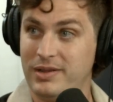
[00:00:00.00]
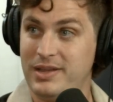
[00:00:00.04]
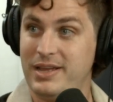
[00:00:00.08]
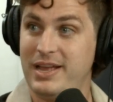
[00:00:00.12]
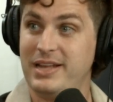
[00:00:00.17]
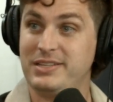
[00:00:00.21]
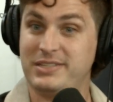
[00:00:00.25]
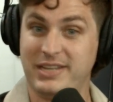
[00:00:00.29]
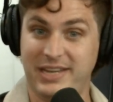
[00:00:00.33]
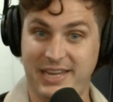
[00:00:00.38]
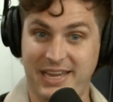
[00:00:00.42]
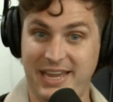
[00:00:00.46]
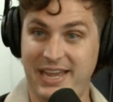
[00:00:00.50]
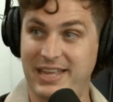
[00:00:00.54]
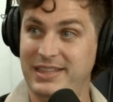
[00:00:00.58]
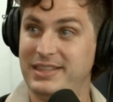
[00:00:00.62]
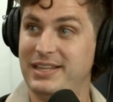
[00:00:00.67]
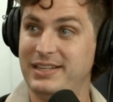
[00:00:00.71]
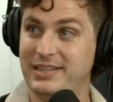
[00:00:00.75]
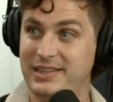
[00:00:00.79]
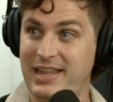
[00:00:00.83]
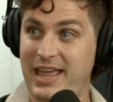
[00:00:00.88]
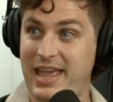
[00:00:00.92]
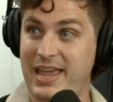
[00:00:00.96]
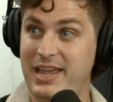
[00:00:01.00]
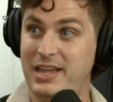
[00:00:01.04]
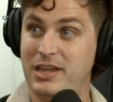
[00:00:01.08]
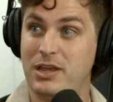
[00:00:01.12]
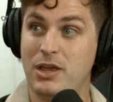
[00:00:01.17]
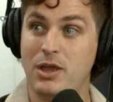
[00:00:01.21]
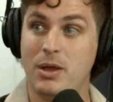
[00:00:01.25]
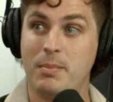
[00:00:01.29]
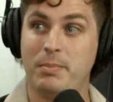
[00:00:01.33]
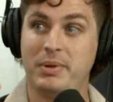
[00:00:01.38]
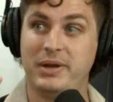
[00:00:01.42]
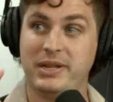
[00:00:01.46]
It's like in the lake,
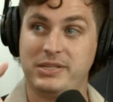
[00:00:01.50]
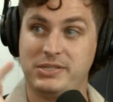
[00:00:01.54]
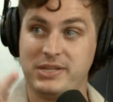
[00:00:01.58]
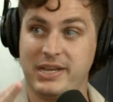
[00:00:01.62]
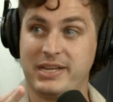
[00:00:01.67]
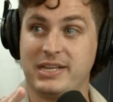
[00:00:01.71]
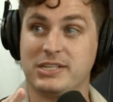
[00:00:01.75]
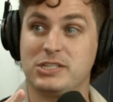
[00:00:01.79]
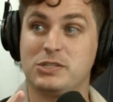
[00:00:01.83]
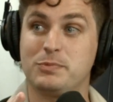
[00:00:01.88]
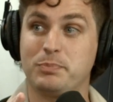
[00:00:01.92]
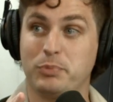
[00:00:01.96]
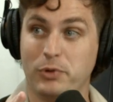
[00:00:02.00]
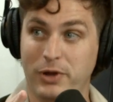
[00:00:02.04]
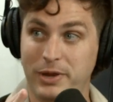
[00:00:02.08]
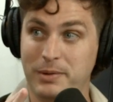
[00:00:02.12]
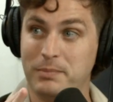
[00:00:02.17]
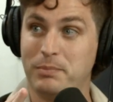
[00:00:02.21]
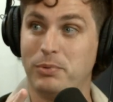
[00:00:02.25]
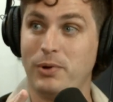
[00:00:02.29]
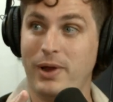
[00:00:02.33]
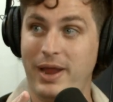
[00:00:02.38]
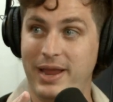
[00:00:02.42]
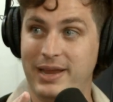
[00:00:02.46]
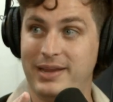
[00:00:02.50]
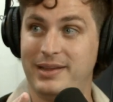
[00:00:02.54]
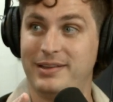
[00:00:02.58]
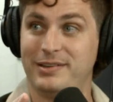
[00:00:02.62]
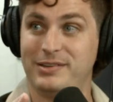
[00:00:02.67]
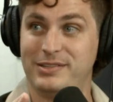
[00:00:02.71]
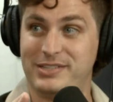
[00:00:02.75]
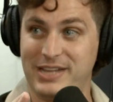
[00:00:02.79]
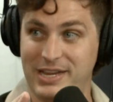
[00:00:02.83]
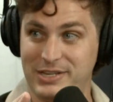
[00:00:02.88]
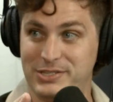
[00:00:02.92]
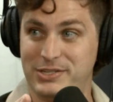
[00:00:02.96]
but it's like a spring break
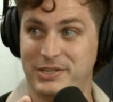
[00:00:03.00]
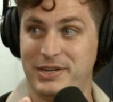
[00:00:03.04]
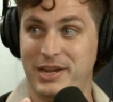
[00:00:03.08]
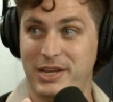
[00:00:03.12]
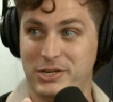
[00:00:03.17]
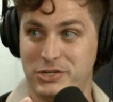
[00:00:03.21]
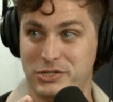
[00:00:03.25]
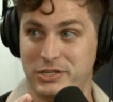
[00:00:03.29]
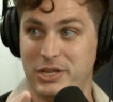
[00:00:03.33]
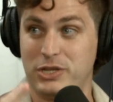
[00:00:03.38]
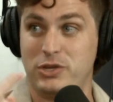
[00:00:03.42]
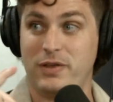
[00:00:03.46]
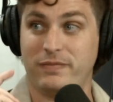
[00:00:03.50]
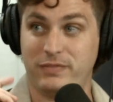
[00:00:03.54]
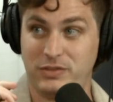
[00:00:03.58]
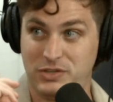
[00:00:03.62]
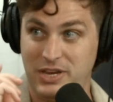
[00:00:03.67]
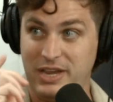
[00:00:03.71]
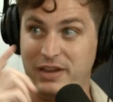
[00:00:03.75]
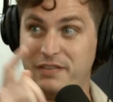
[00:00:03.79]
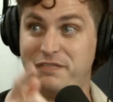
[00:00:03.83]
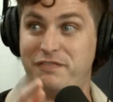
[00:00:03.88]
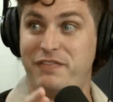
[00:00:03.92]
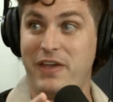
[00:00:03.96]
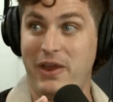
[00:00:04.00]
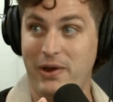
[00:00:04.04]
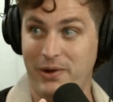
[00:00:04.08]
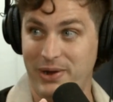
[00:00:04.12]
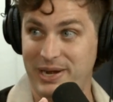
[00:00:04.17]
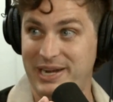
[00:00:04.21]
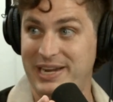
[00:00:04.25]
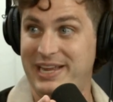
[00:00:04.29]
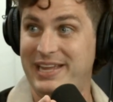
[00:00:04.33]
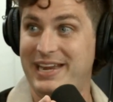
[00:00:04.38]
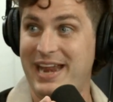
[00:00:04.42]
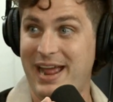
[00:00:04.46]
destination. Like you have to take a ferry
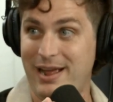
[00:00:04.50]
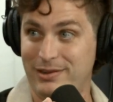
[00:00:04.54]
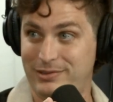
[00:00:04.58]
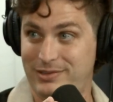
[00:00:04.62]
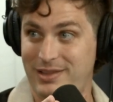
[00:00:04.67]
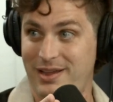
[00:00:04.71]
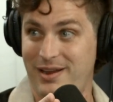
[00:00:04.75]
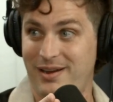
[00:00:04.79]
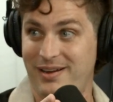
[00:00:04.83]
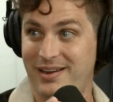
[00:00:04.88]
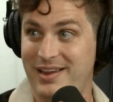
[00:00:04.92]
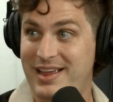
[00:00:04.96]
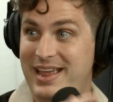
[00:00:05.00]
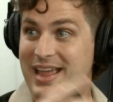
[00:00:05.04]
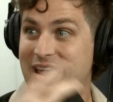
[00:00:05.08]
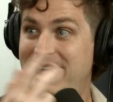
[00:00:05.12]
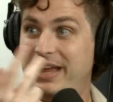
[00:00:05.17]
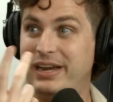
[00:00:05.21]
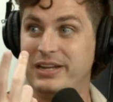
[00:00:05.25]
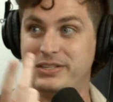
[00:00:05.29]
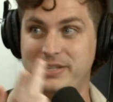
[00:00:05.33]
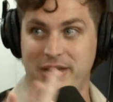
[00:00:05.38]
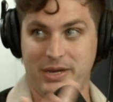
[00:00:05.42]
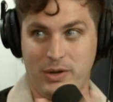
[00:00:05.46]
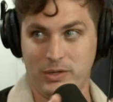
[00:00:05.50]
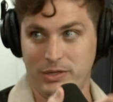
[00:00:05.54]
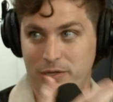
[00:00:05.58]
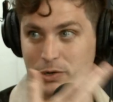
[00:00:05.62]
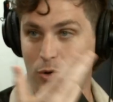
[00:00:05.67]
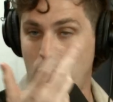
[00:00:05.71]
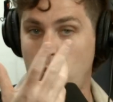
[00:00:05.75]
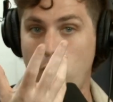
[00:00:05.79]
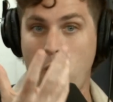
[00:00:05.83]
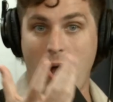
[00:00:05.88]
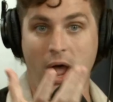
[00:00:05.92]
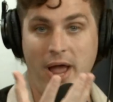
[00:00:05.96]
to get out there, and it's like a
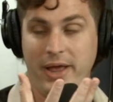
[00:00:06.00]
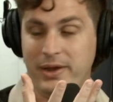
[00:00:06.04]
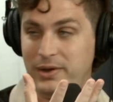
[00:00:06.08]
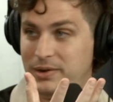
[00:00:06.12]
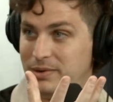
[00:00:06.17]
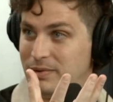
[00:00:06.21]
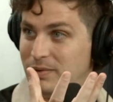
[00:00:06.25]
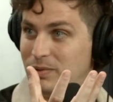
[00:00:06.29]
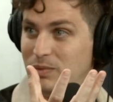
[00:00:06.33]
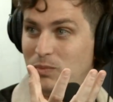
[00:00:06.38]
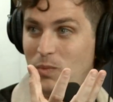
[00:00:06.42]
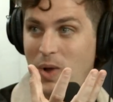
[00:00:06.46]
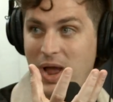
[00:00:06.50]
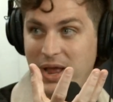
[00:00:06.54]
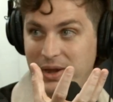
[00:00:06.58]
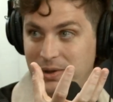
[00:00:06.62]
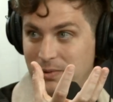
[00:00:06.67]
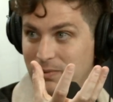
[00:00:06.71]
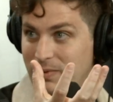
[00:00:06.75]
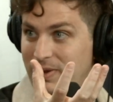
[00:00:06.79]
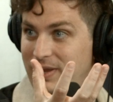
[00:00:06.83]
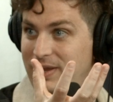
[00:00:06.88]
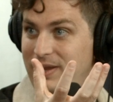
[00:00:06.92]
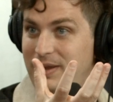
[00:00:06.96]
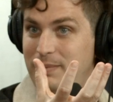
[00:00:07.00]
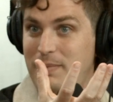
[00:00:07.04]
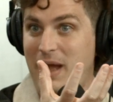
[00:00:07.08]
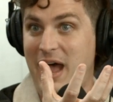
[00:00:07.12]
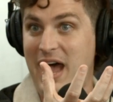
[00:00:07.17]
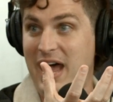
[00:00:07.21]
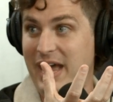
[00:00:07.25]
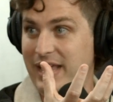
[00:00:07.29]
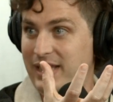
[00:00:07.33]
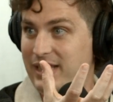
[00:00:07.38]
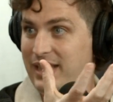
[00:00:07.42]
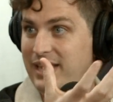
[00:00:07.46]
little winery
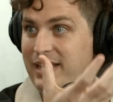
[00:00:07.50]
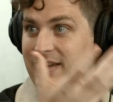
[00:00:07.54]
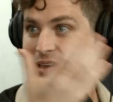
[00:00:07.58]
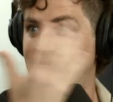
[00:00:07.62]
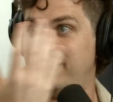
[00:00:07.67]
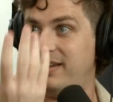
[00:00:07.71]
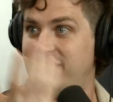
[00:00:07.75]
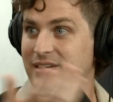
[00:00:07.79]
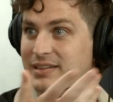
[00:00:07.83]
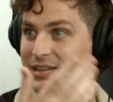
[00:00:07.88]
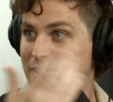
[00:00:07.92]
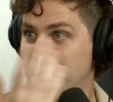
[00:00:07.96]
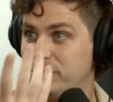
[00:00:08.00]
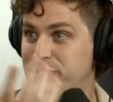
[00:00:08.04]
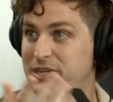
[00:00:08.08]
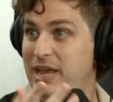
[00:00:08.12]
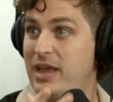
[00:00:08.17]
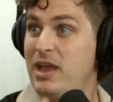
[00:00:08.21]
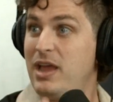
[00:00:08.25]
island and little town.